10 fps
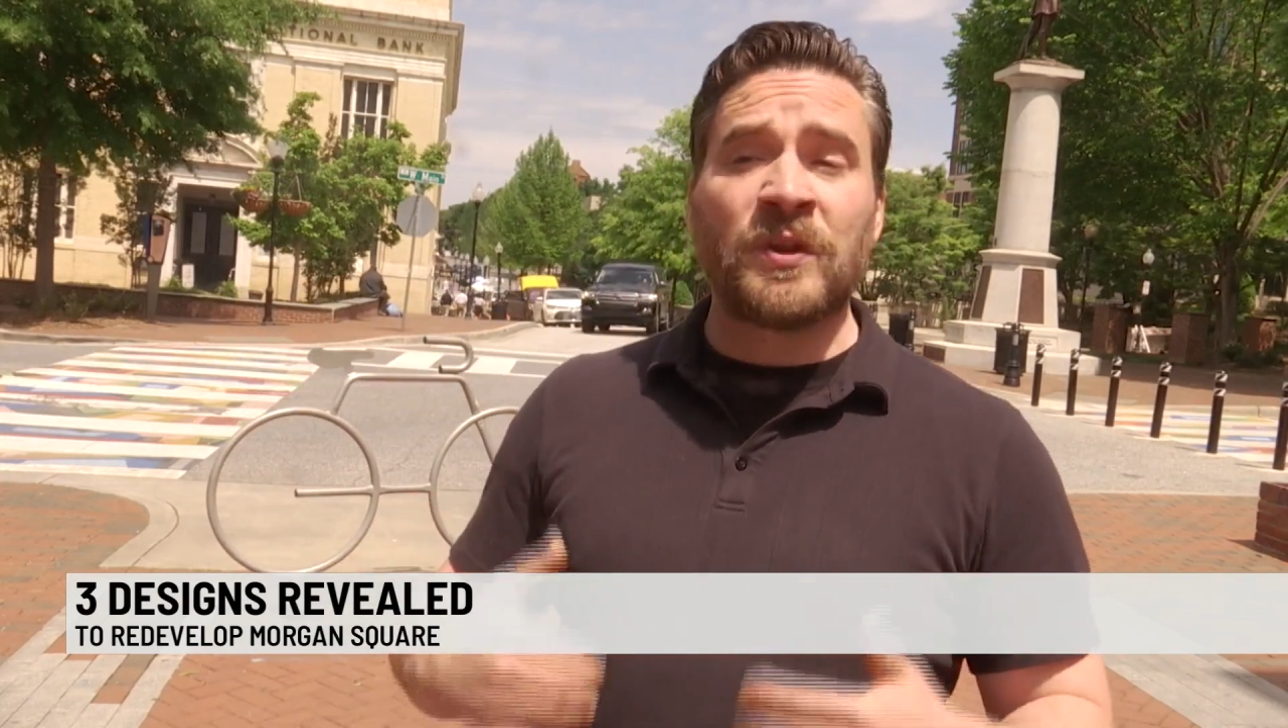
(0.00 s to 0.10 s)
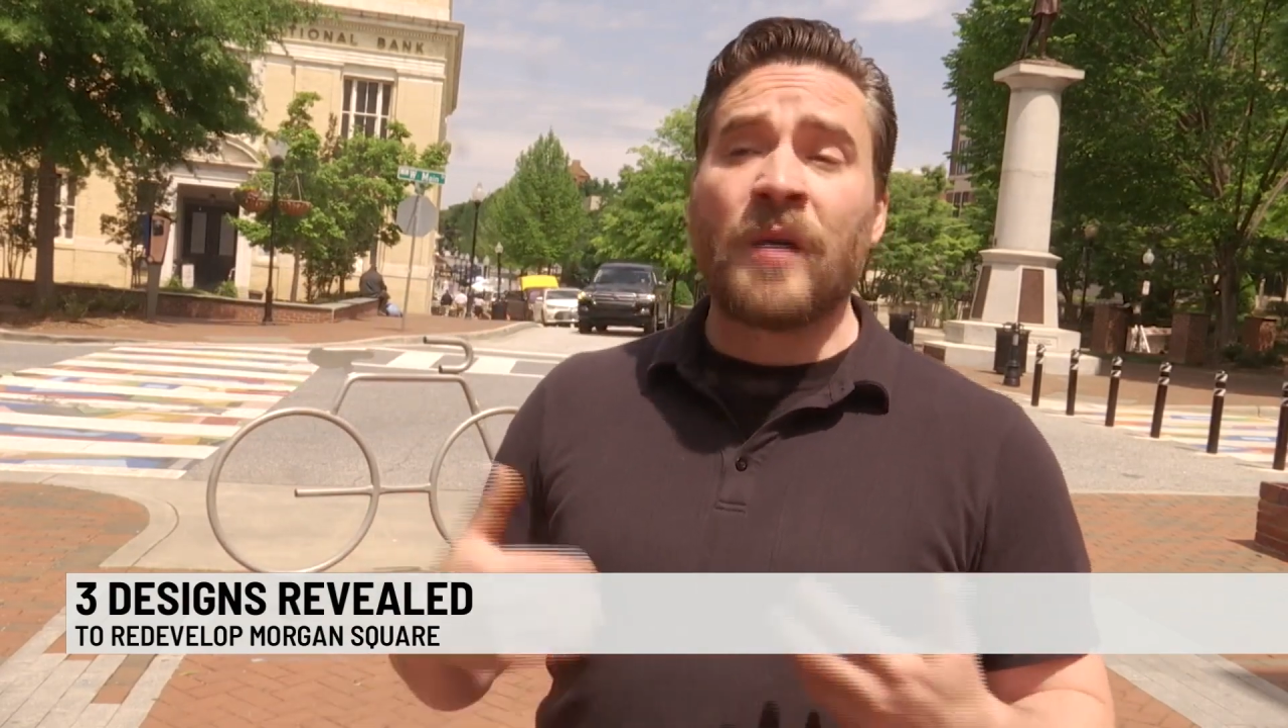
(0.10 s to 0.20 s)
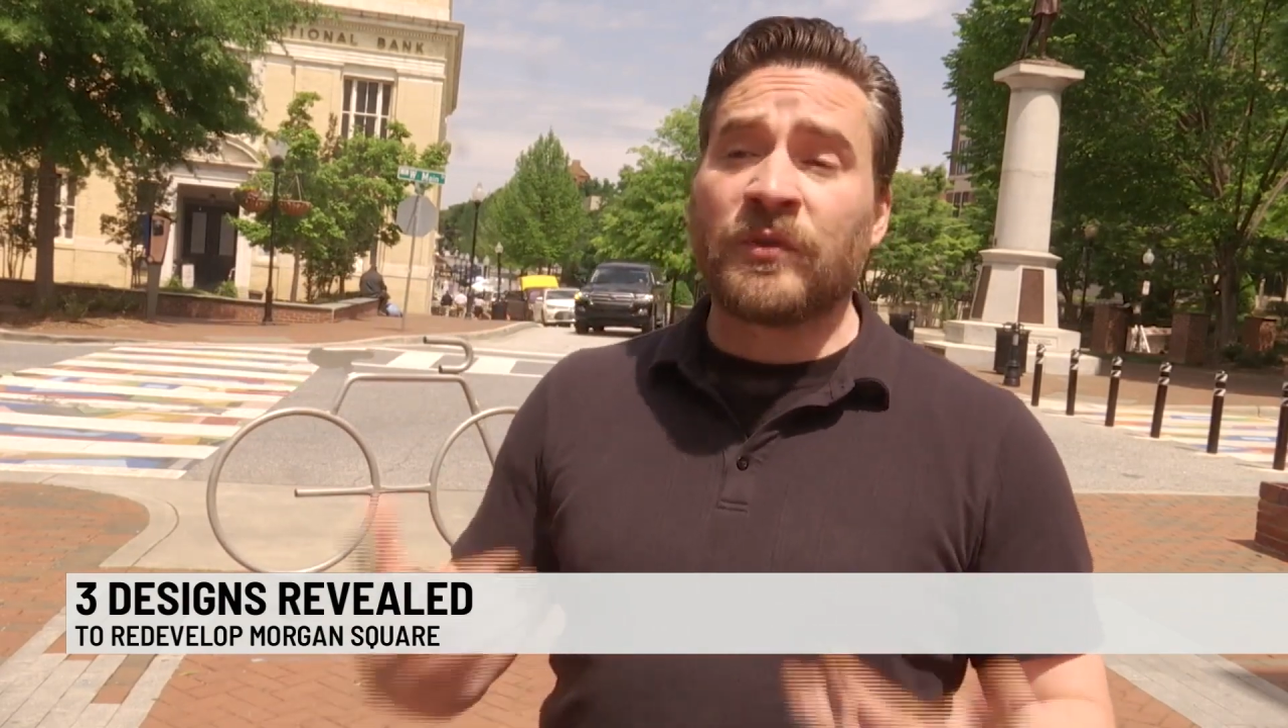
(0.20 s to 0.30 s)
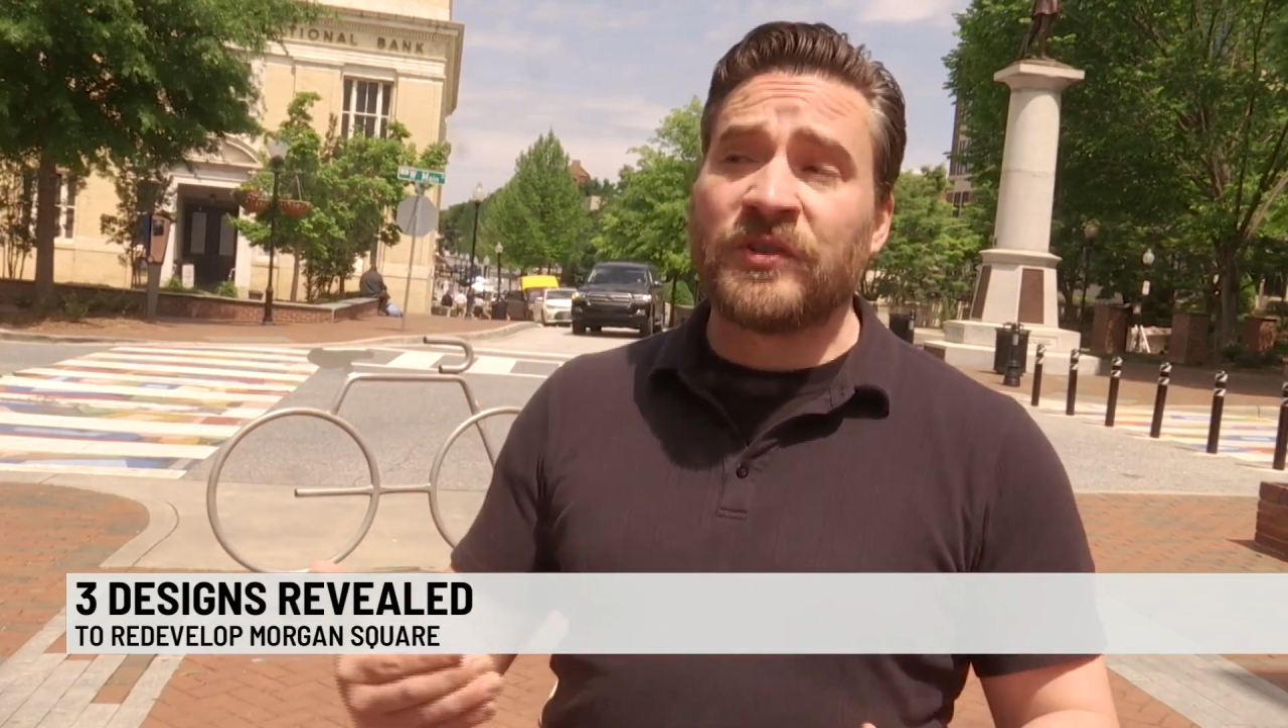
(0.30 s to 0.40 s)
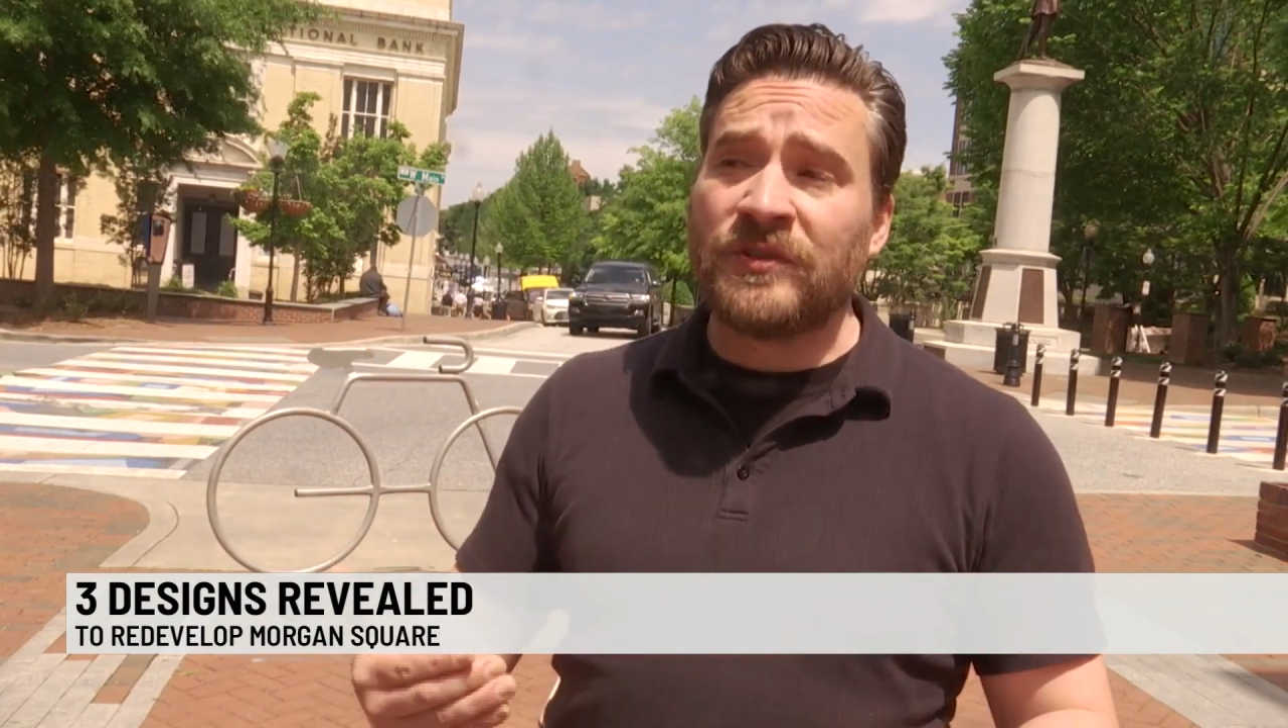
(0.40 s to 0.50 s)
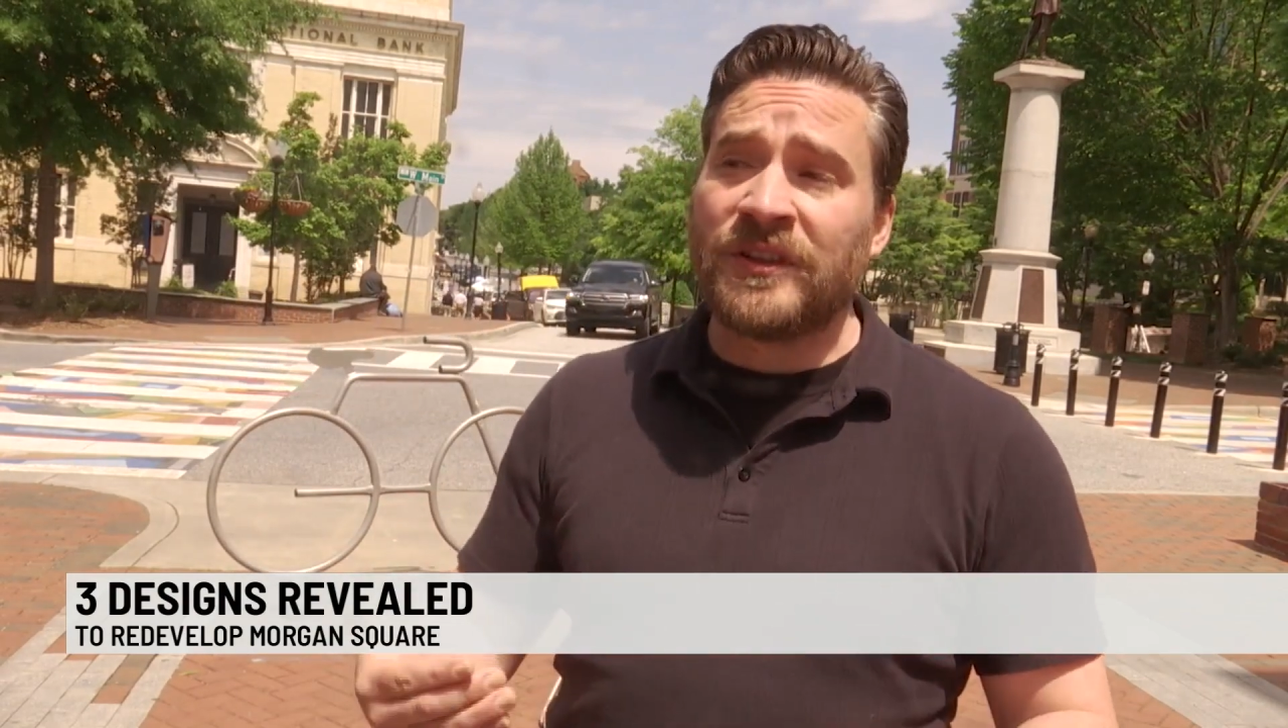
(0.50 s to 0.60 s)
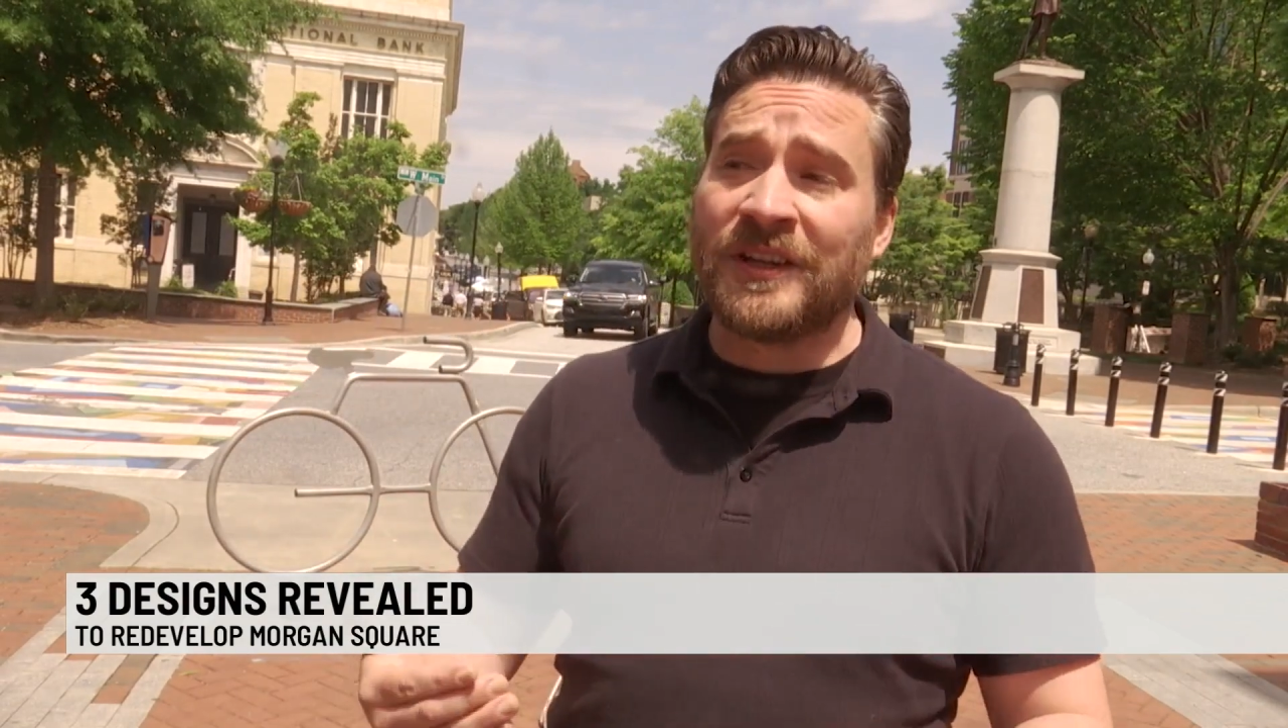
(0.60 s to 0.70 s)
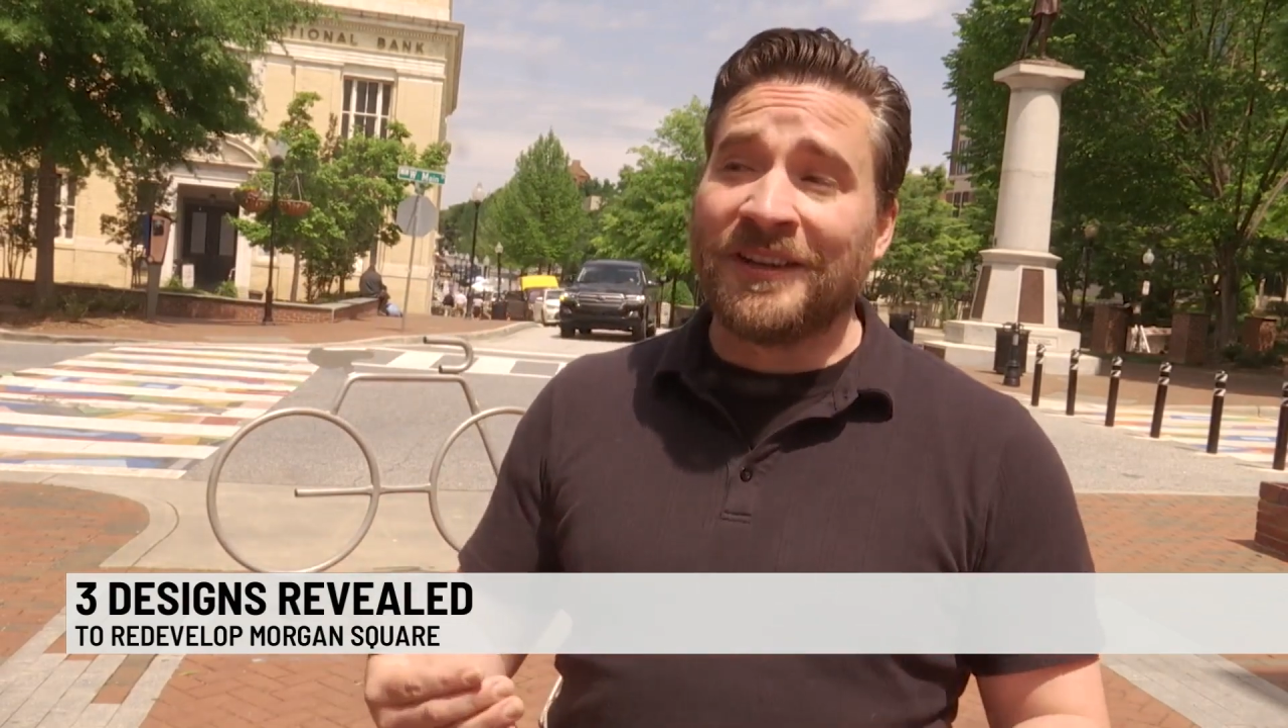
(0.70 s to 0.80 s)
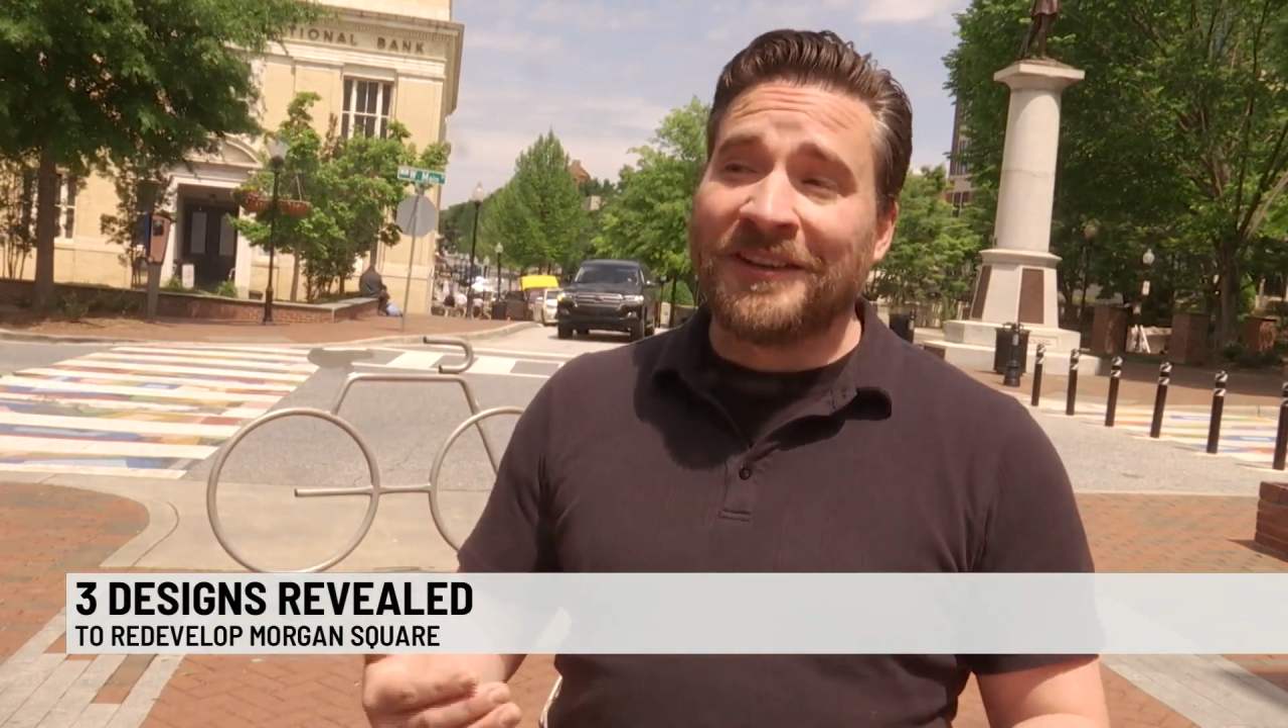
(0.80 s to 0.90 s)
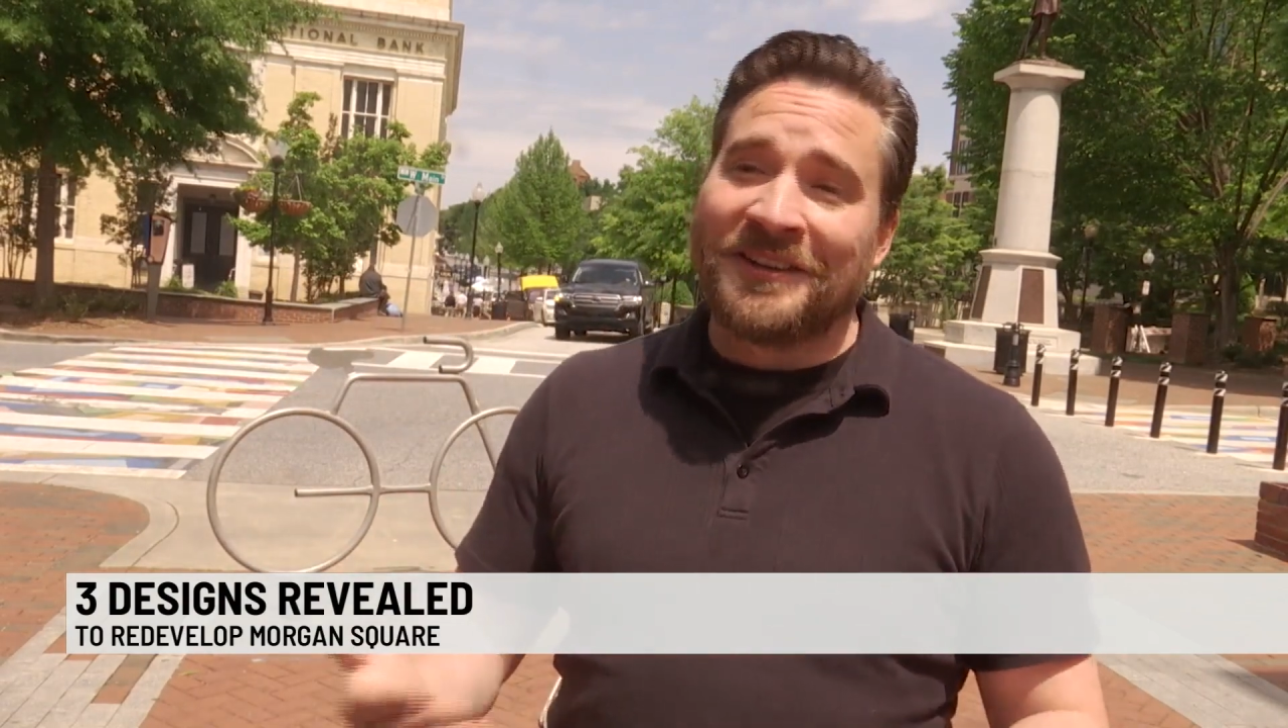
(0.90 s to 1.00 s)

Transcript: opportunity,